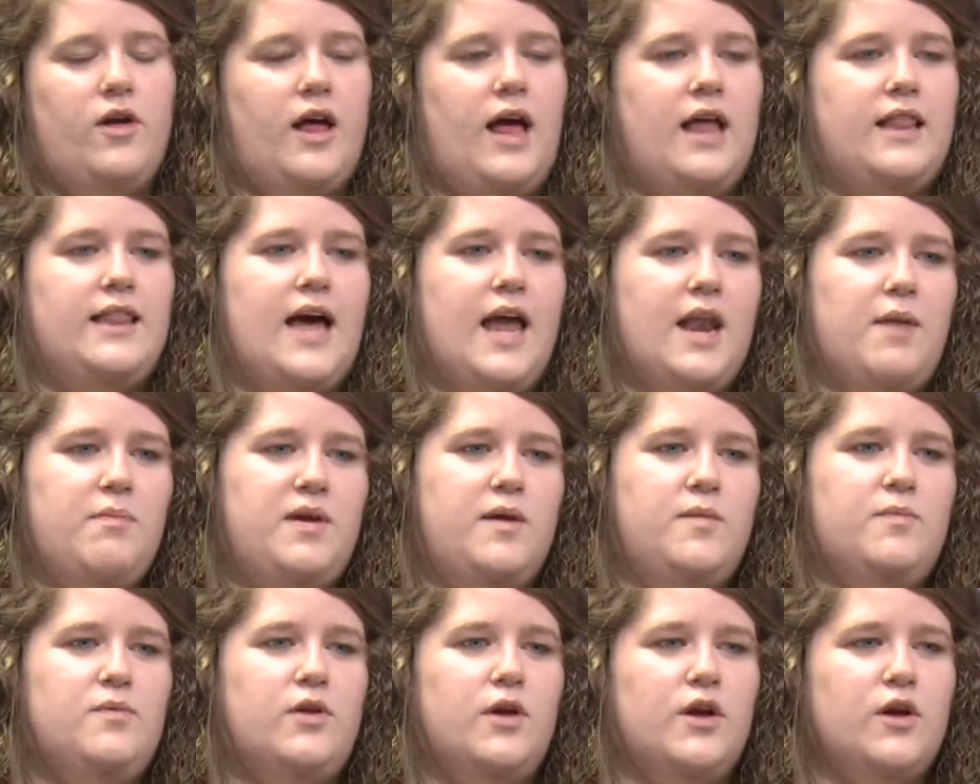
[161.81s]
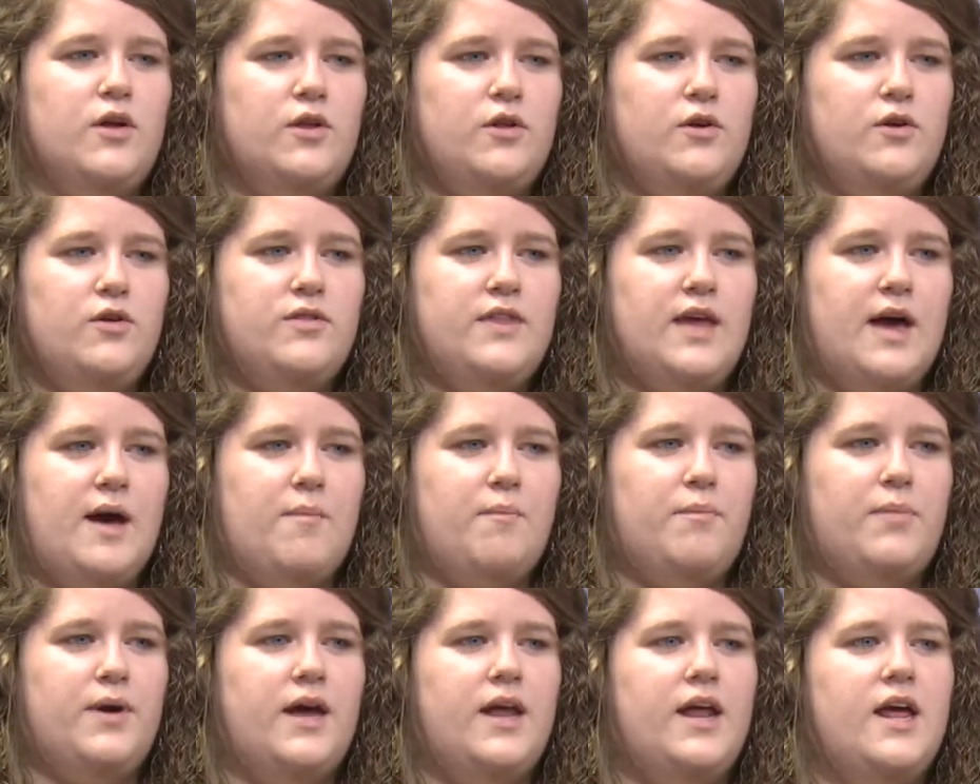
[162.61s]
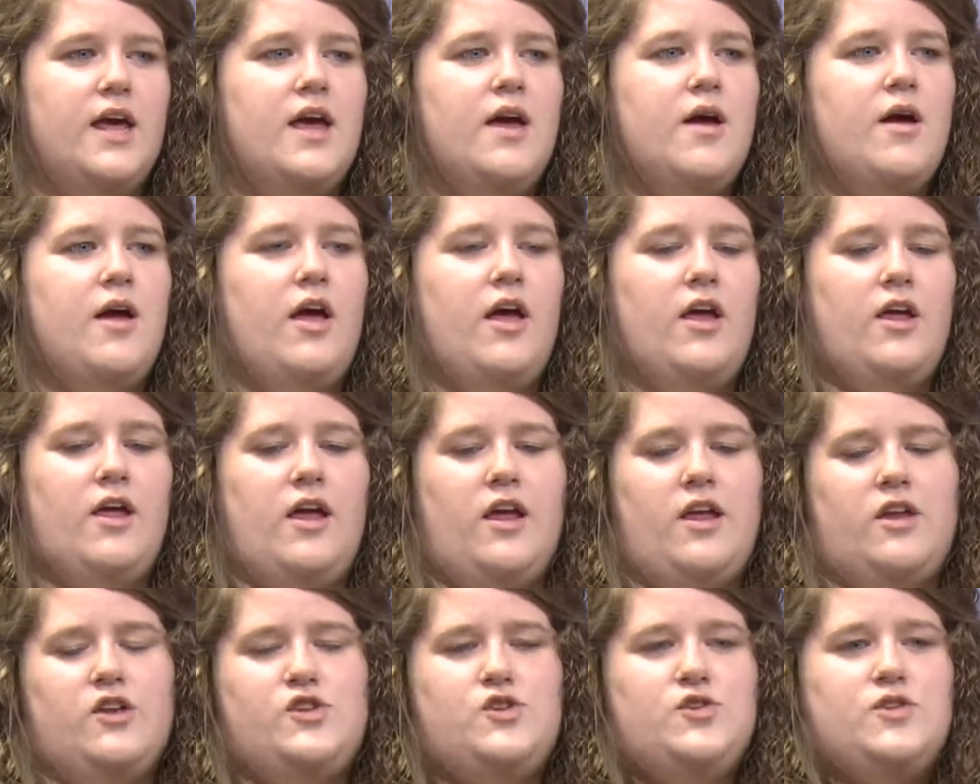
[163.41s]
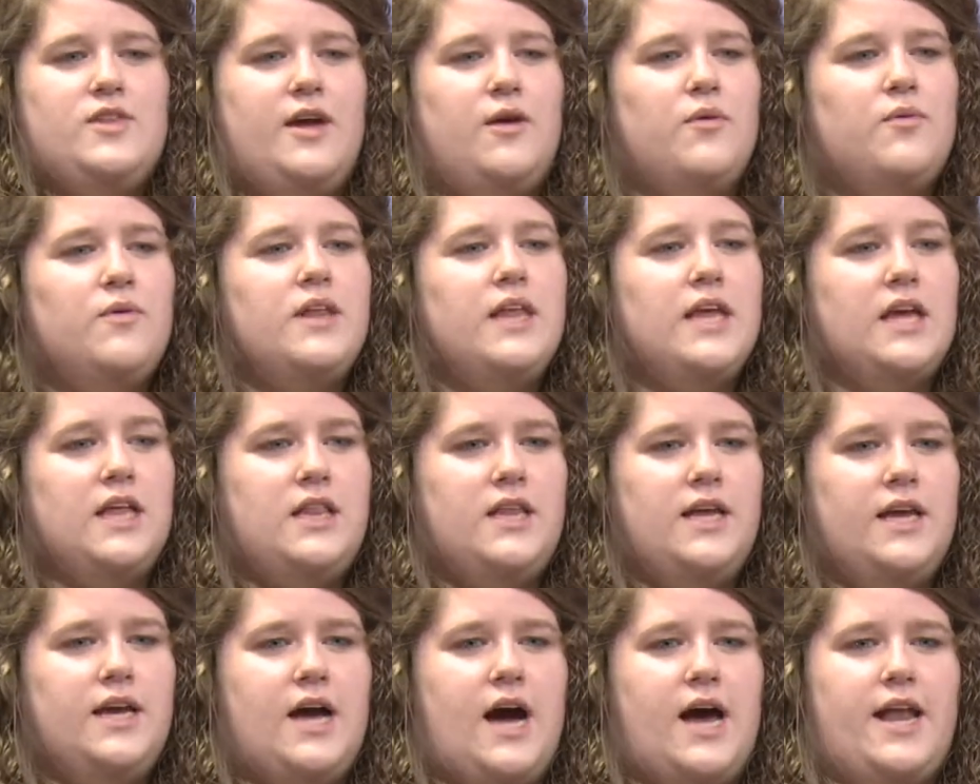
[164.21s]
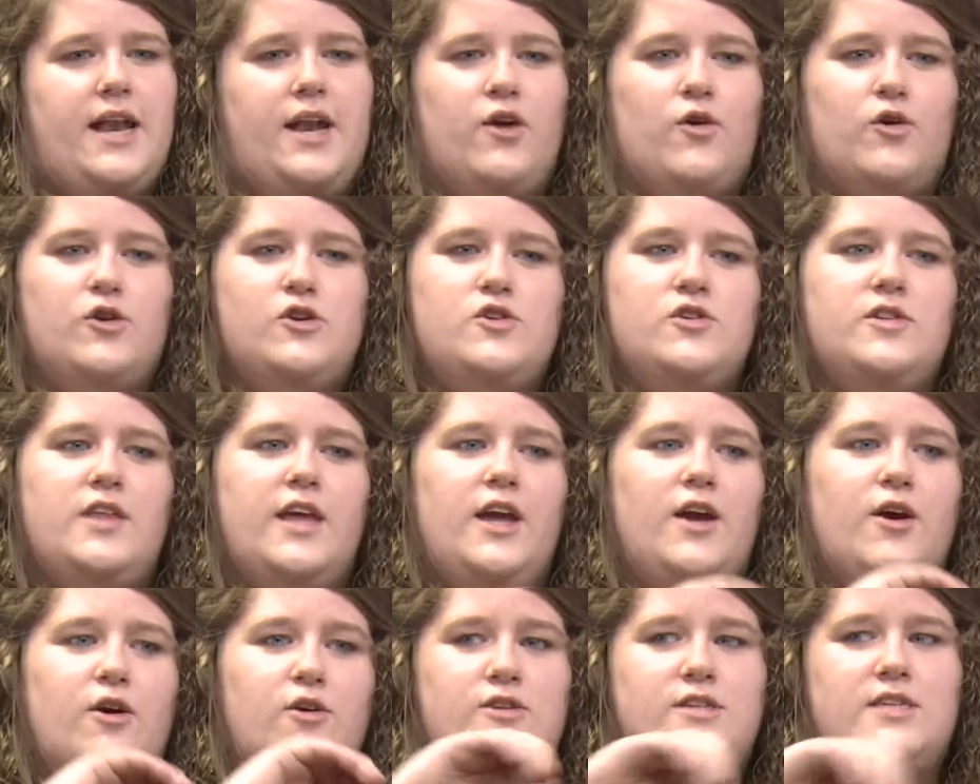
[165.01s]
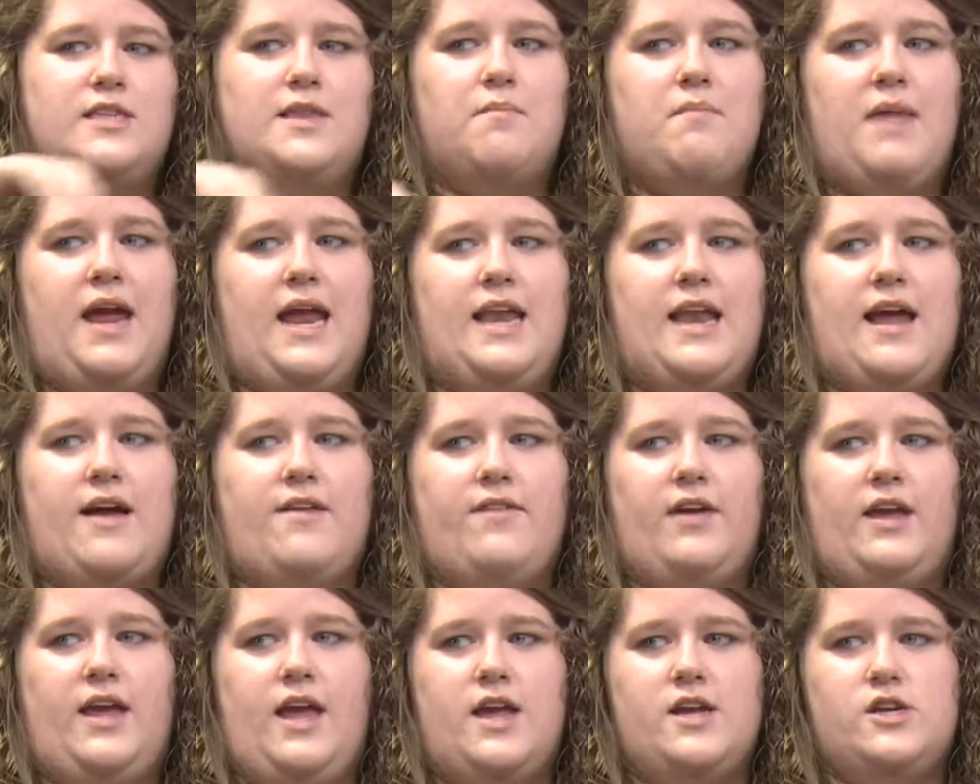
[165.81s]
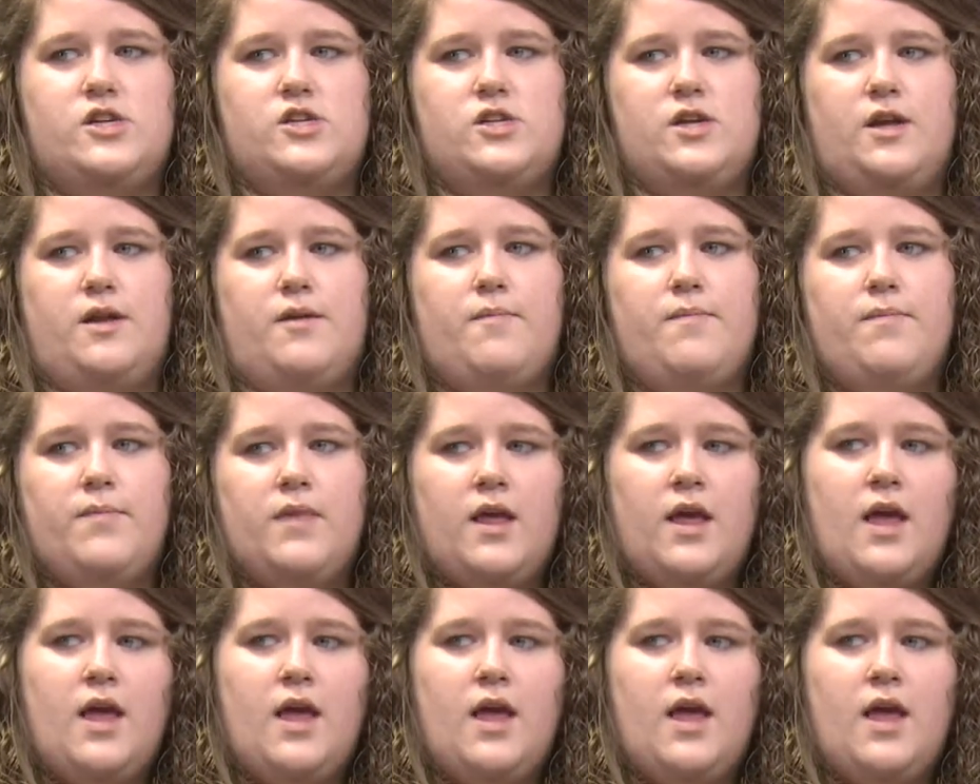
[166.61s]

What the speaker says: A lot of people include them, but do they really click on it, or do they go to the main navigation?